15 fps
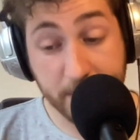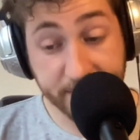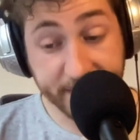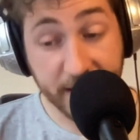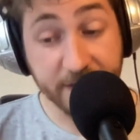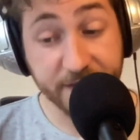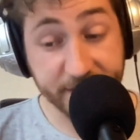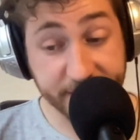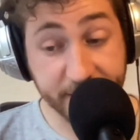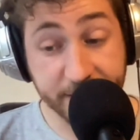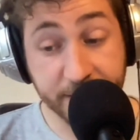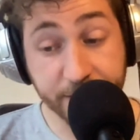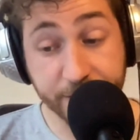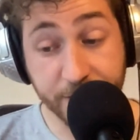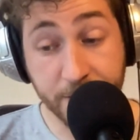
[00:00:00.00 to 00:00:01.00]
himself, is it
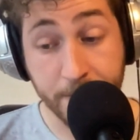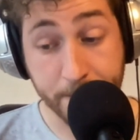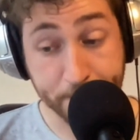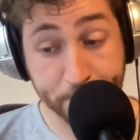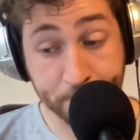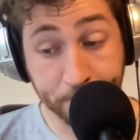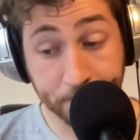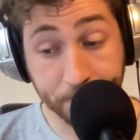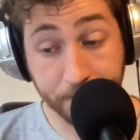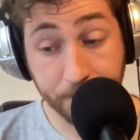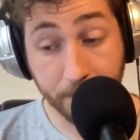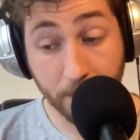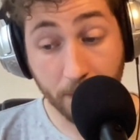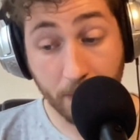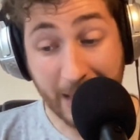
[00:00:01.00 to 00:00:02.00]
not so?
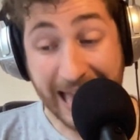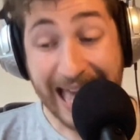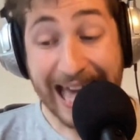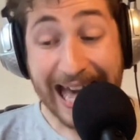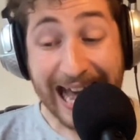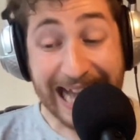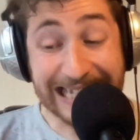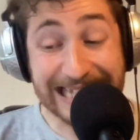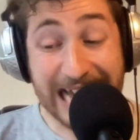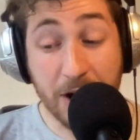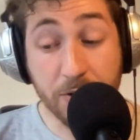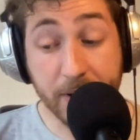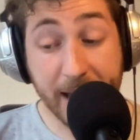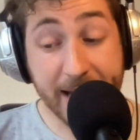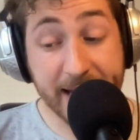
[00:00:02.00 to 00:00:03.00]
And how
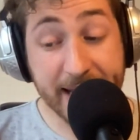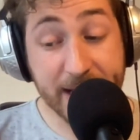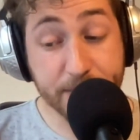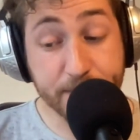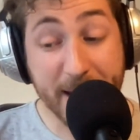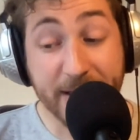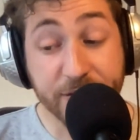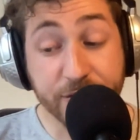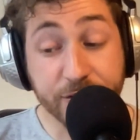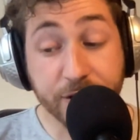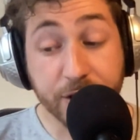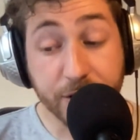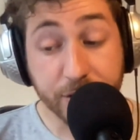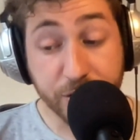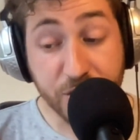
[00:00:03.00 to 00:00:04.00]
can he best
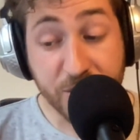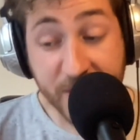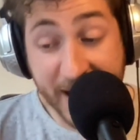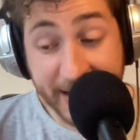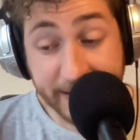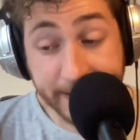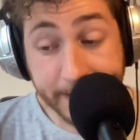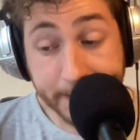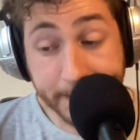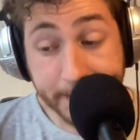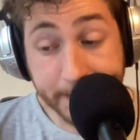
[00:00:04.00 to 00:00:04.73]
do that?